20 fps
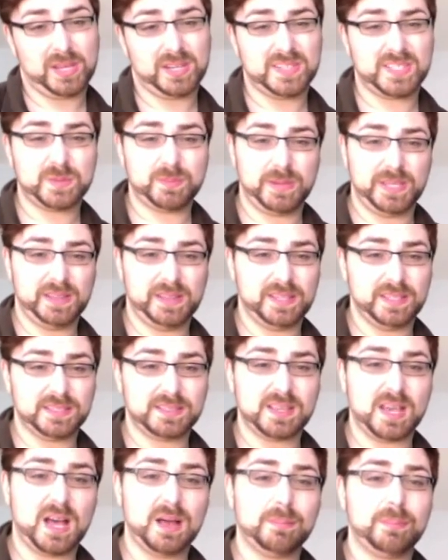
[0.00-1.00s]
going to speed
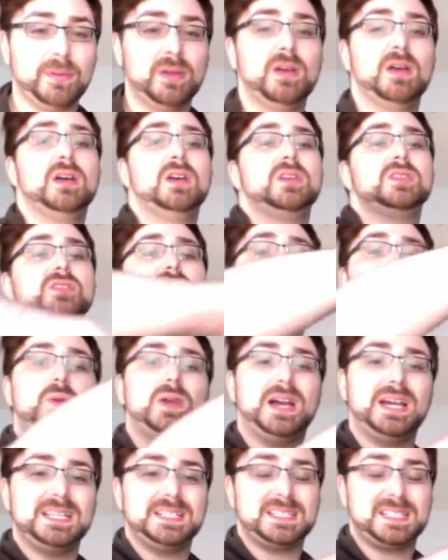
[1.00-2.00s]
this up so
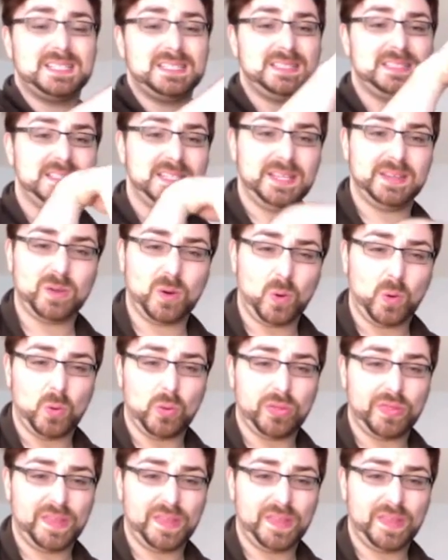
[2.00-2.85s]
you guys can see the whole